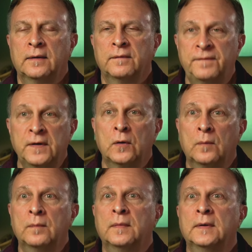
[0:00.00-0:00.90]

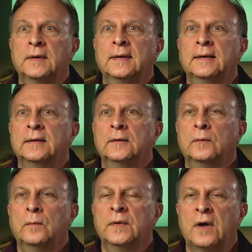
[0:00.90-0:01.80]
film
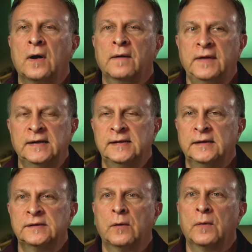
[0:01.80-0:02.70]
with all of these
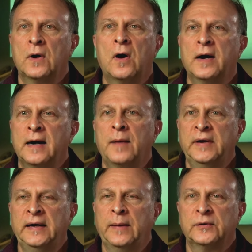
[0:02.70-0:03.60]
things going on and not
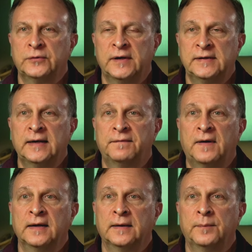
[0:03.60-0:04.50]
being able to
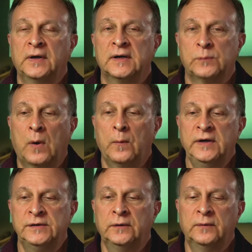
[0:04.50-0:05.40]
identify them. Because what
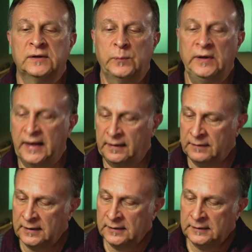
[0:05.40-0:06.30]
we do is we
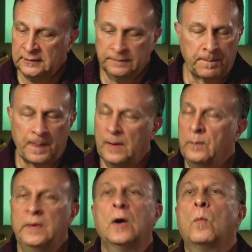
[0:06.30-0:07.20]

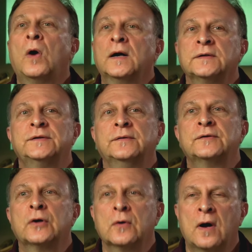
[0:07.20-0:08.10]
don't want to
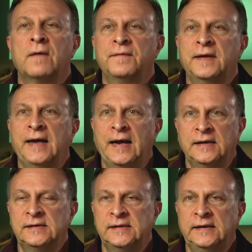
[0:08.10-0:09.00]
turn off the
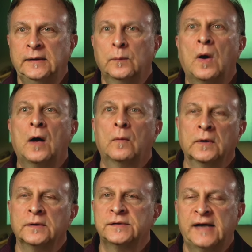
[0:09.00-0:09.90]
AC while
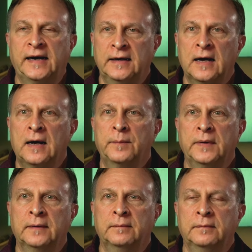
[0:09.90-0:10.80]
we're setting up
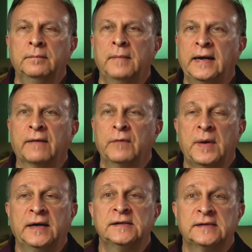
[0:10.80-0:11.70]
and make
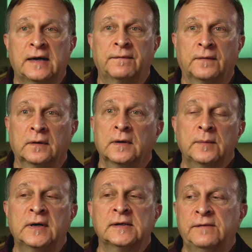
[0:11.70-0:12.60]
everybody suffer.
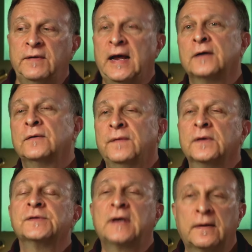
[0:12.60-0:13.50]
Because if the actor
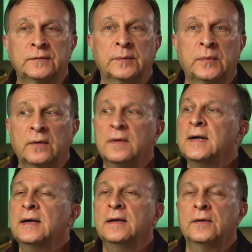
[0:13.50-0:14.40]
feels comfortable,
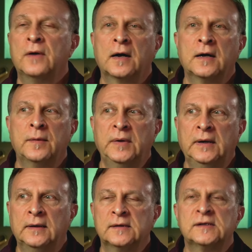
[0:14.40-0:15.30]
they're not going to
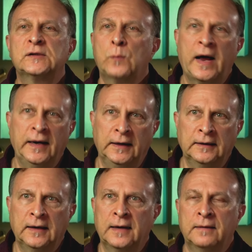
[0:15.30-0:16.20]
be
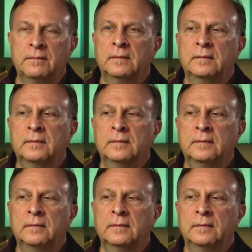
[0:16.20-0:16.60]
sweating and